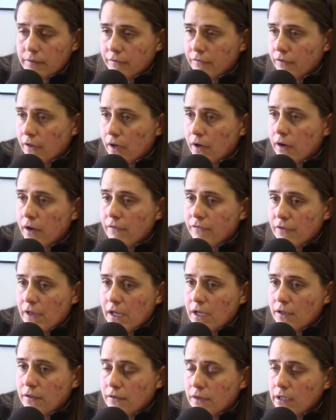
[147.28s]
if they're if
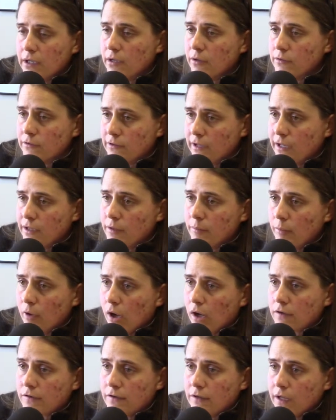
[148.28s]
they can think outside the
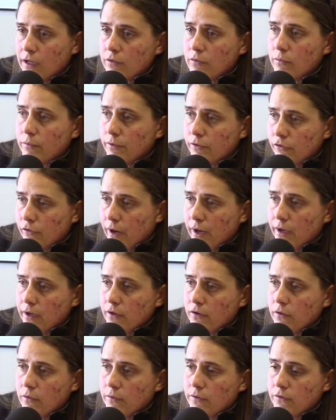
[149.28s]
box, and that's what we're trying to
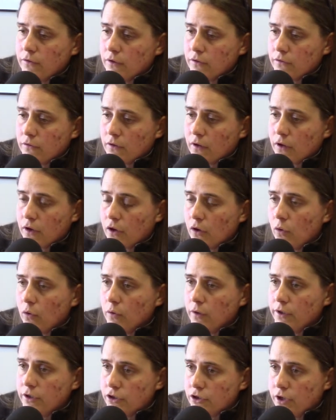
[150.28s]
do. Is is the
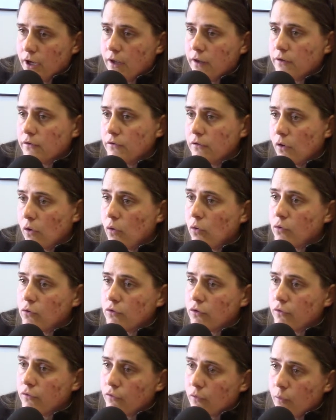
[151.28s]
cannoli shell is the
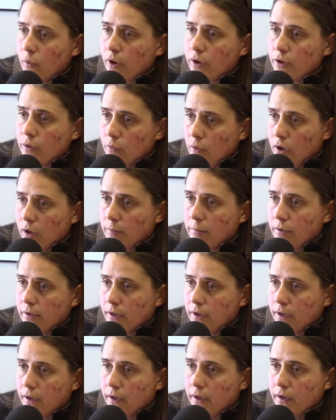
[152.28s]
holder for what you want to
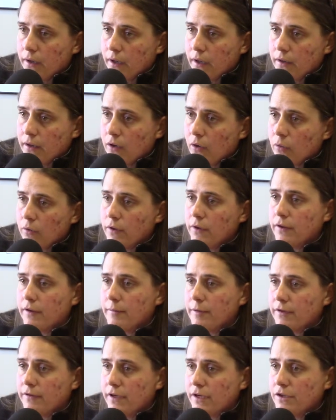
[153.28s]
put in it, and the only
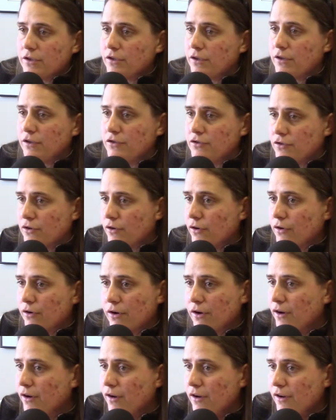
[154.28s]
limitation is your
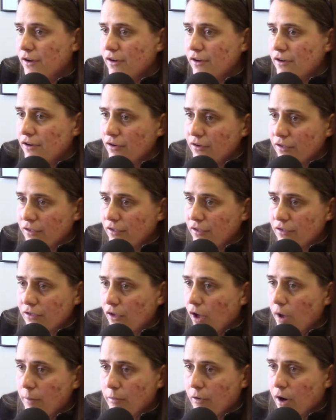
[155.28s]
your th-
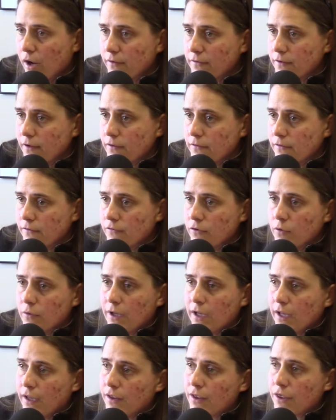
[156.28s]
thought process. If you
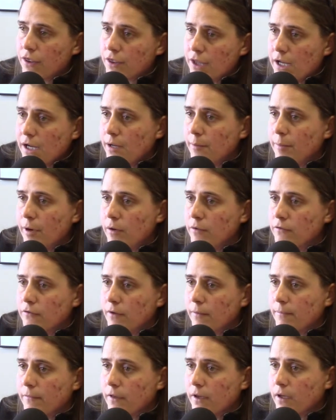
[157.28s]
can't think about
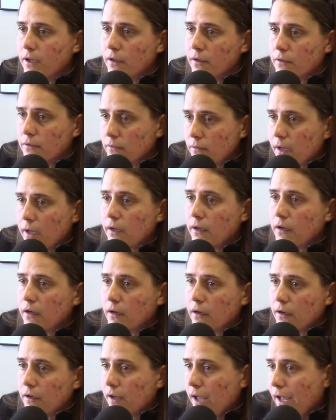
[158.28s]
something like a,
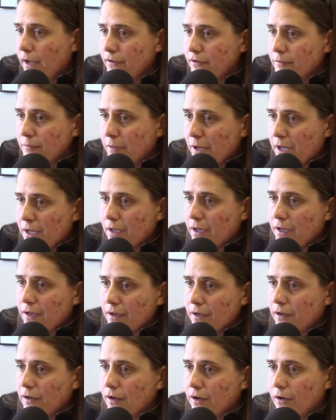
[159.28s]
eggs and bacon
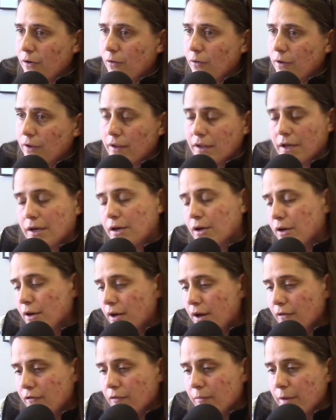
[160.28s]
in a cannoli, then you
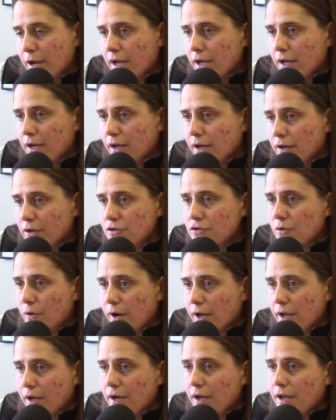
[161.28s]
can never make it and
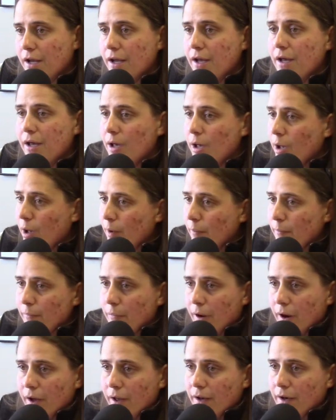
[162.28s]
enjoy it. Oh, bacon goes
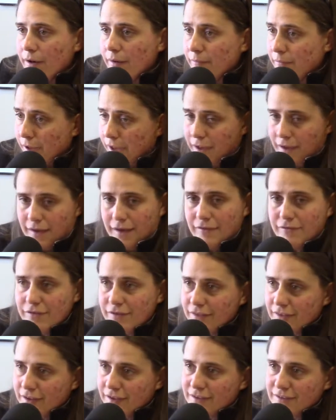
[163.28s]
but with everything ba- now.
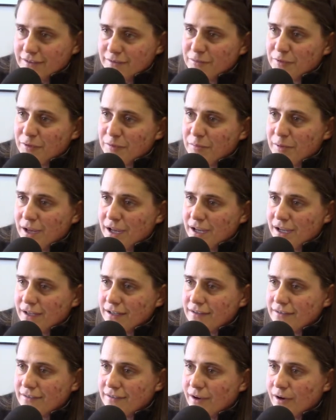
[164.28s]
Everything is with
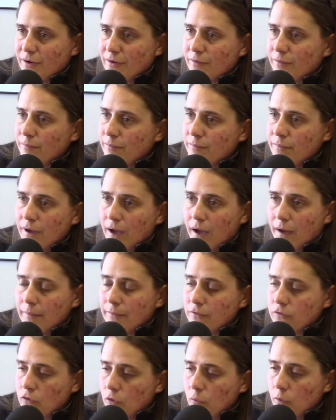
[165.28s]
bacon. Everything's so,
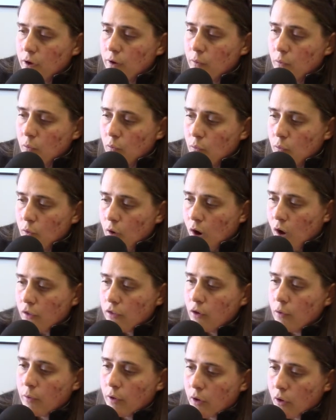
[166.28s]
um, so we're
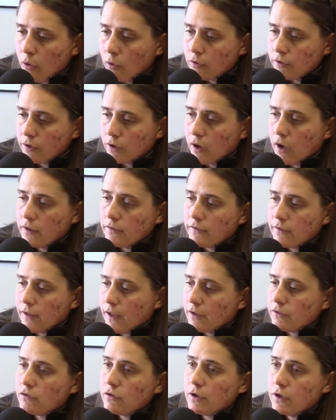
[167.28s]
although we're holding on to
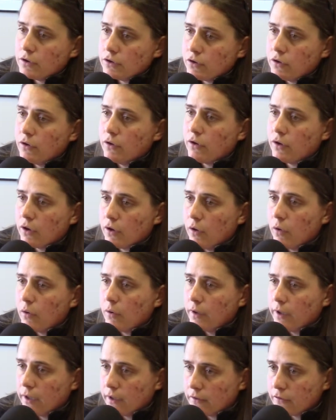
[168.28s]
that traditional
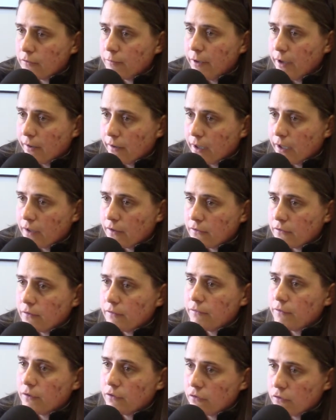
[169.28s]
cannoli experience
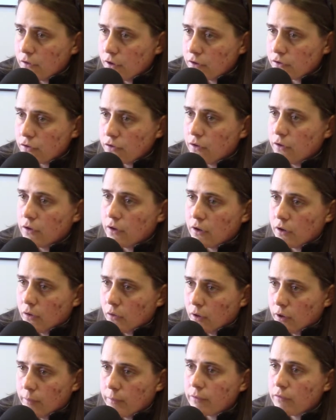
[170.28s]
of the traditional
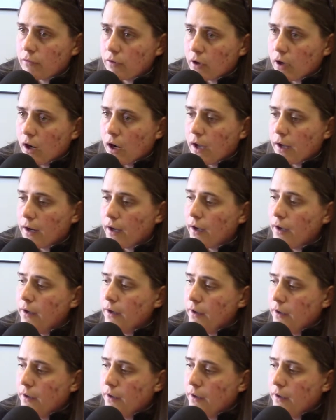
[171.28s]
cannoli with ricotta